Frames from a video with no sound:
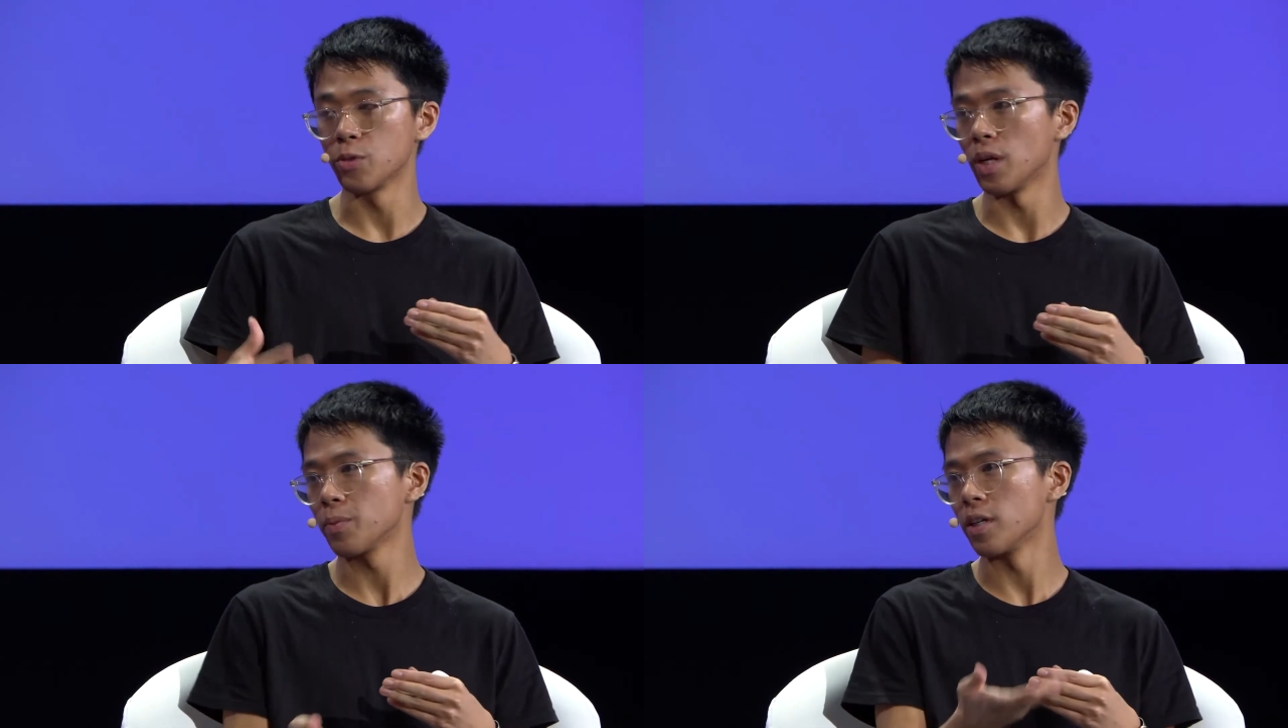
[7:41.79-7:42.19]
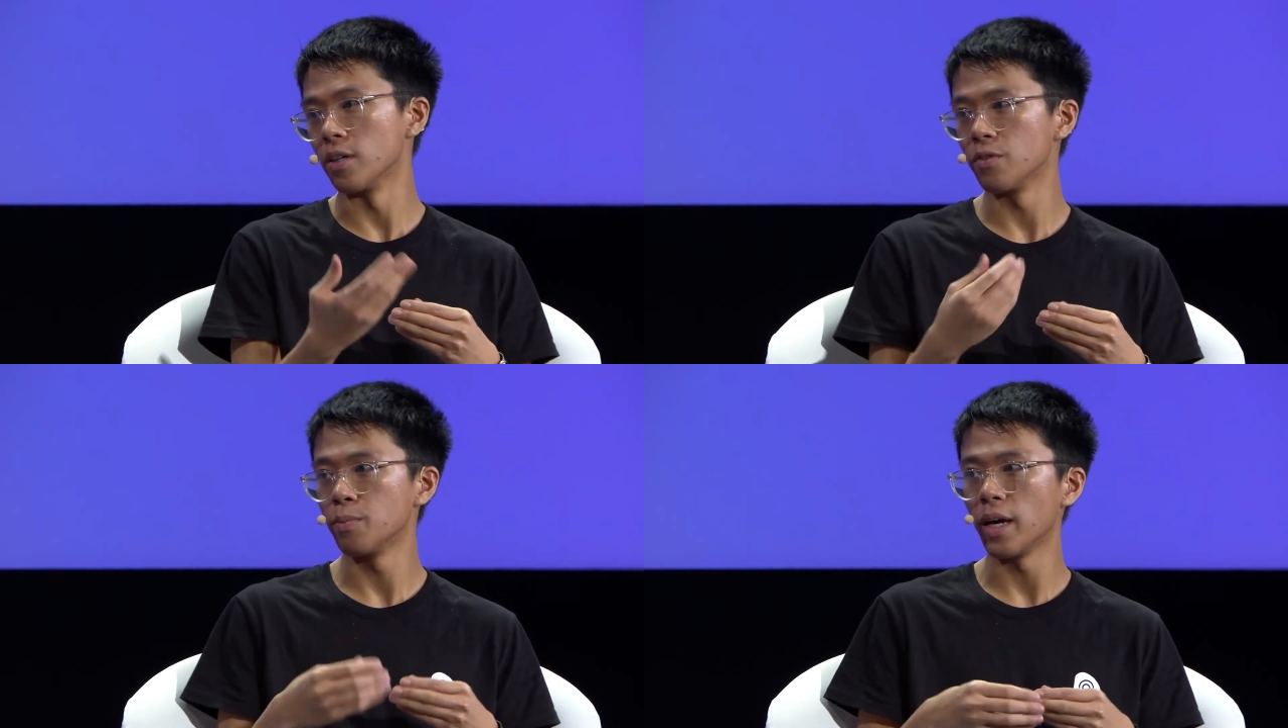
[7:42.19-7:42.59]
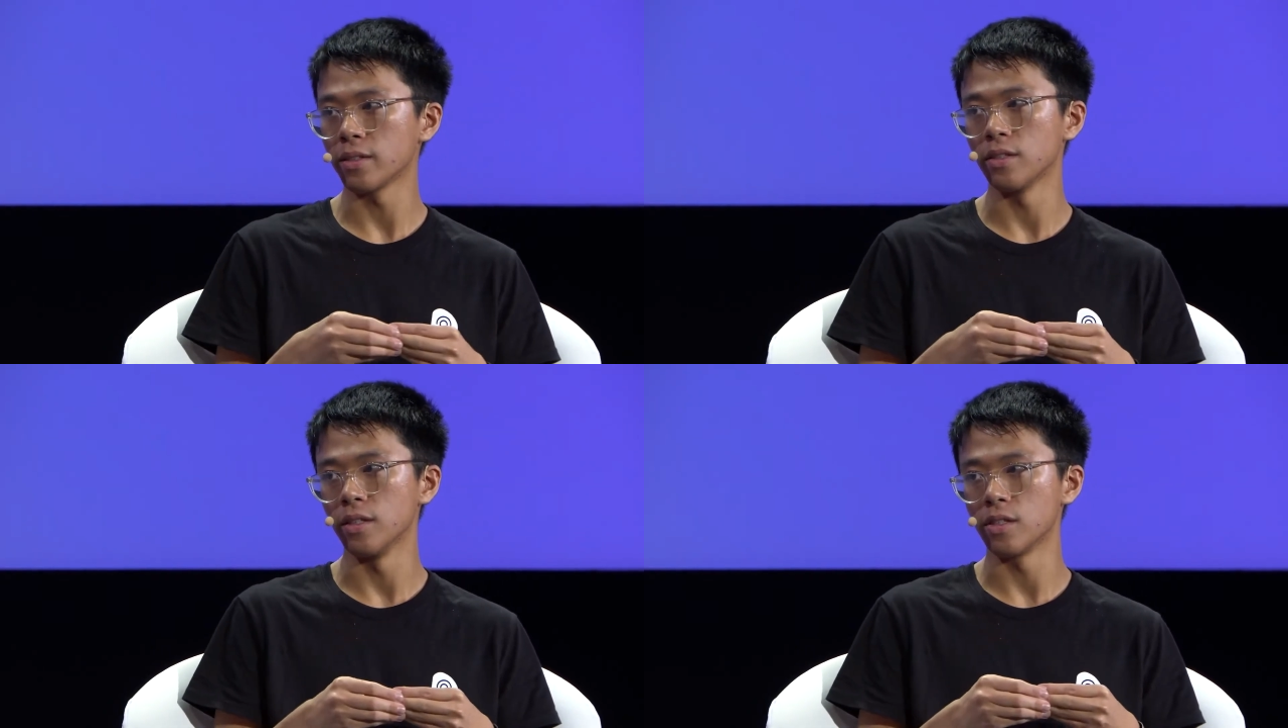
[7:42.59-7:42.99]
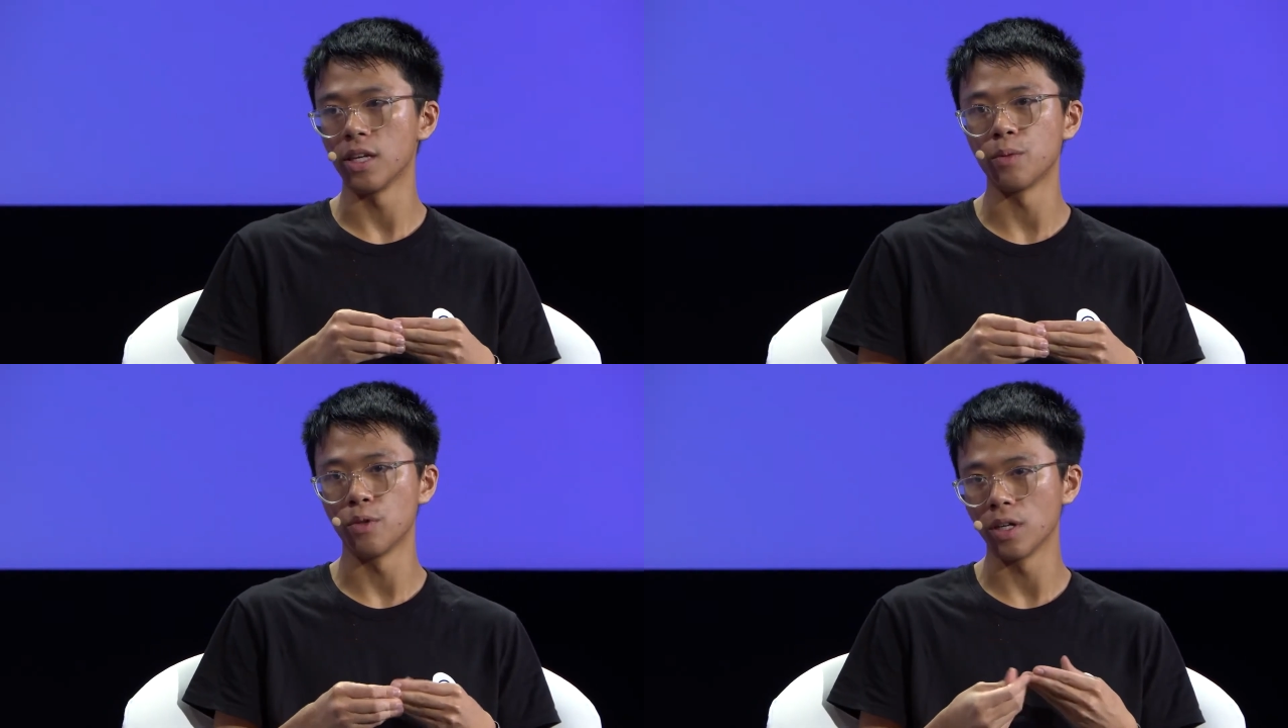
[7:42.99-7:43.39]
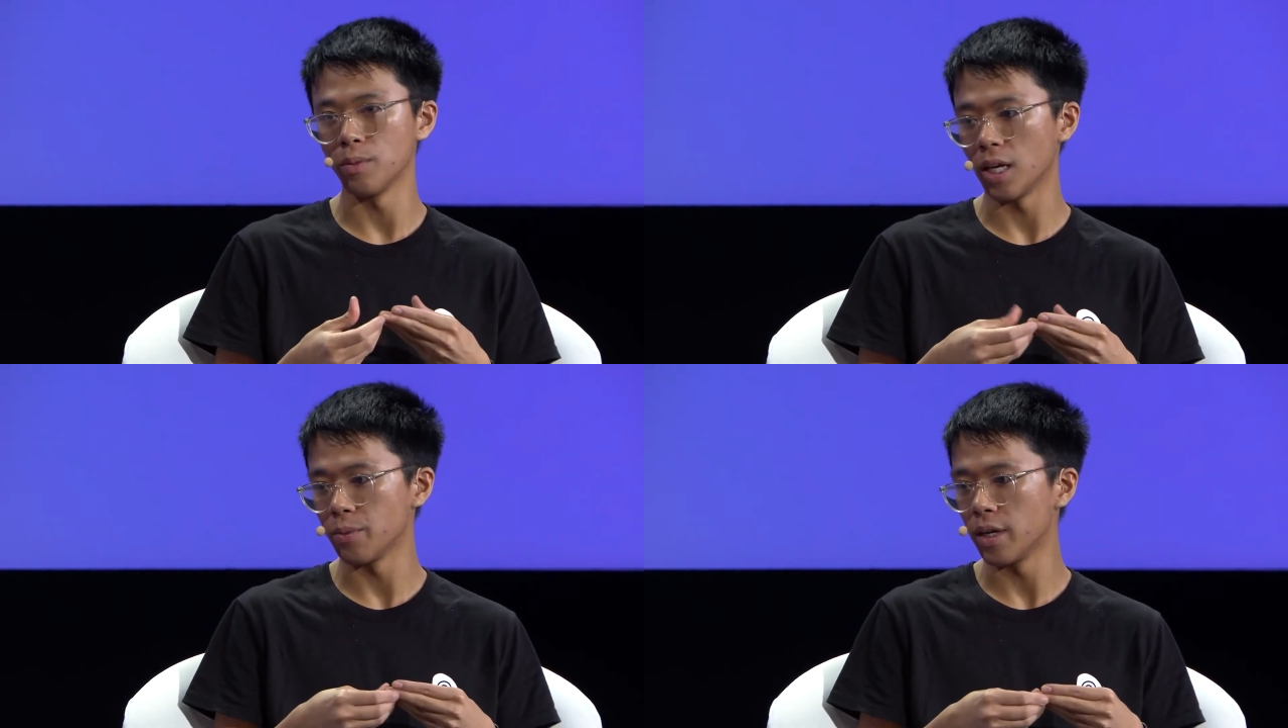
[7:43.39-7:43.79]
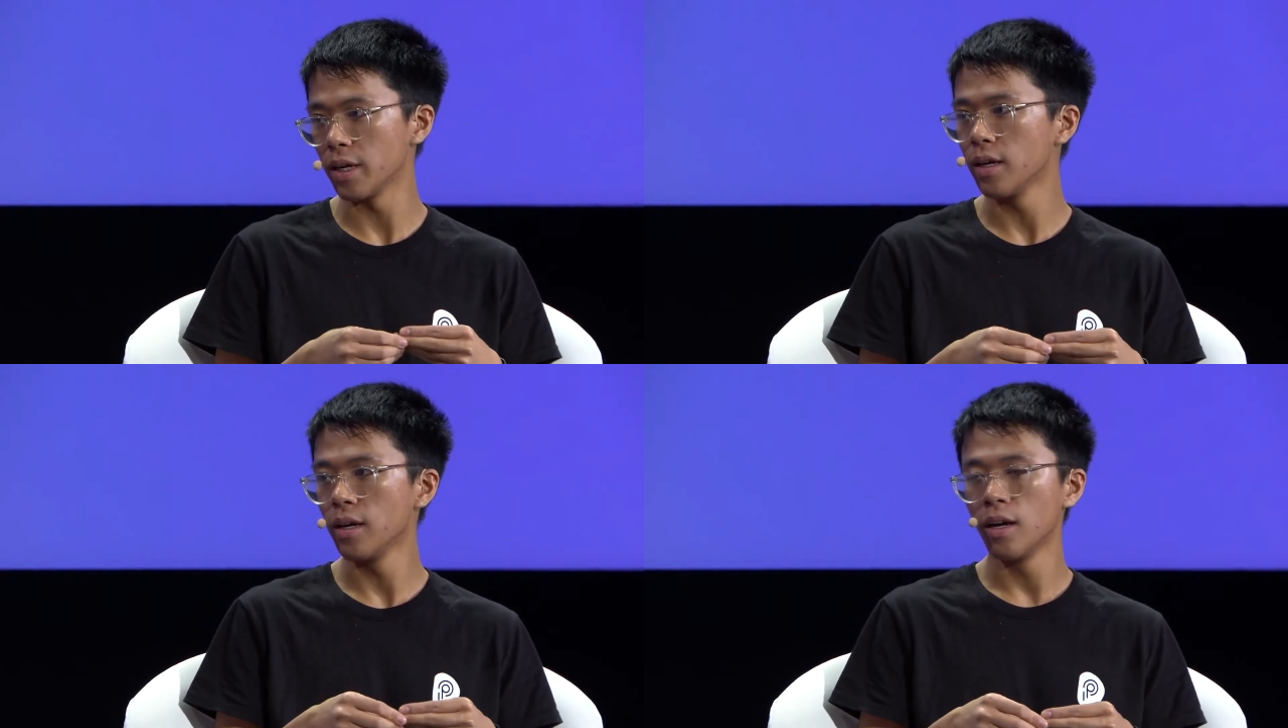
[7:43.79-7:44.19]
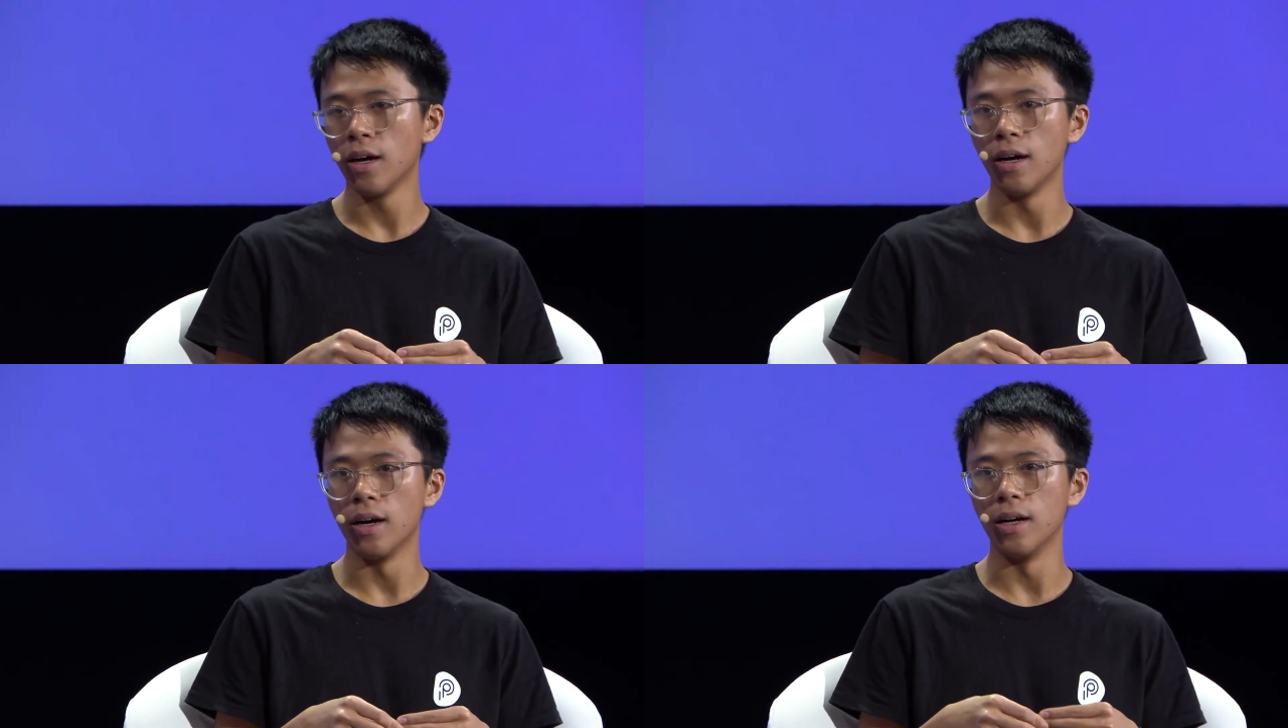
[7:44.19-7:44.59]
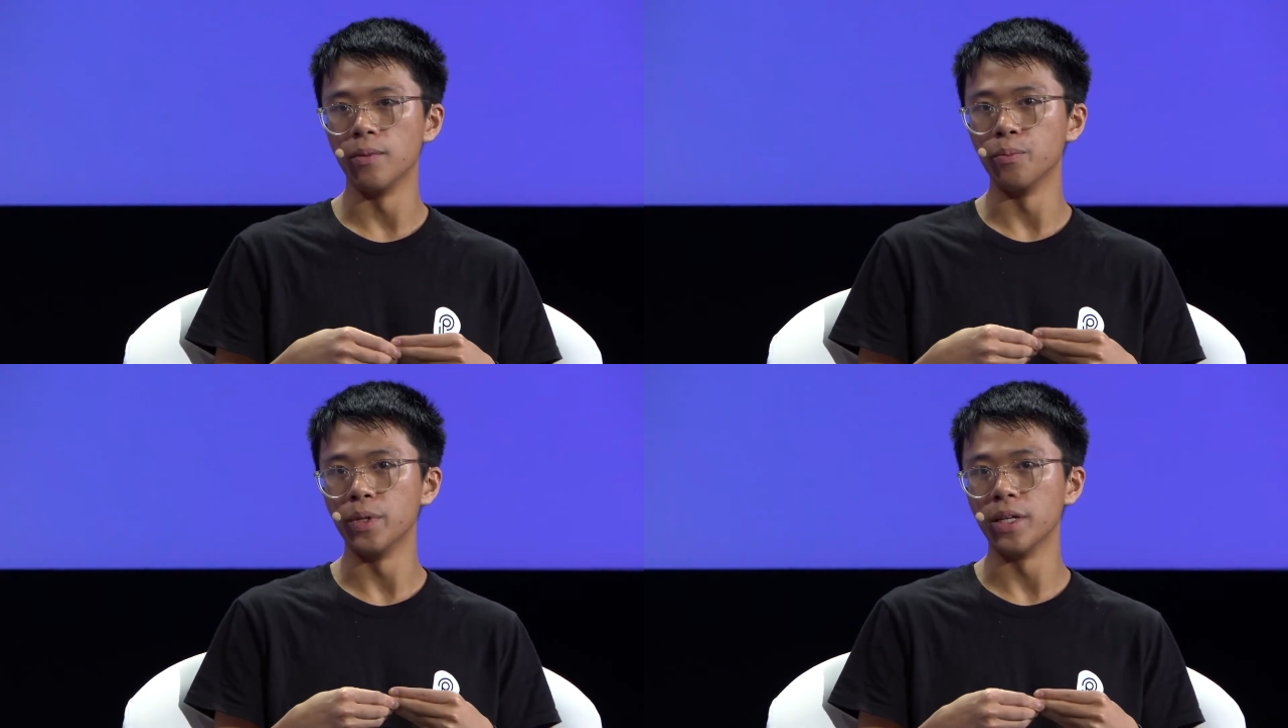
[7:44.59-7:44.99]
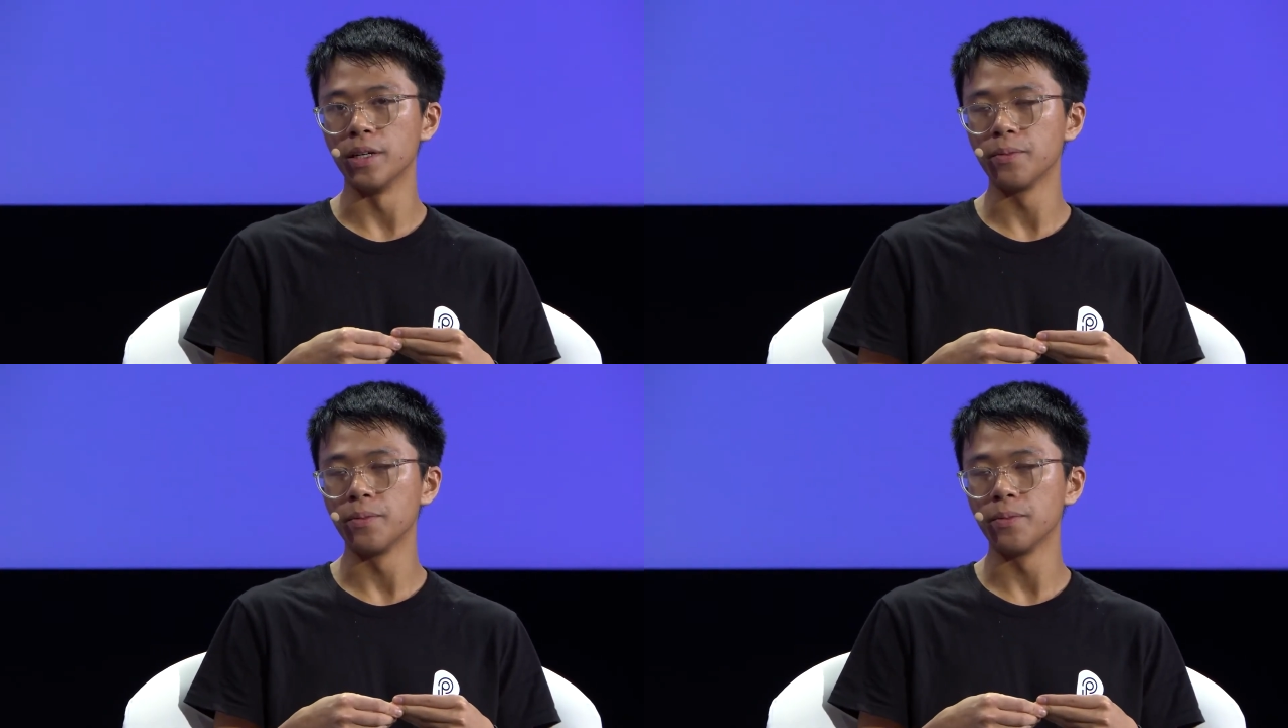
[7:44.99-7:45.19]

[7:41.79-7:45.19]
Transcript: swap curve back to the Solana program library. But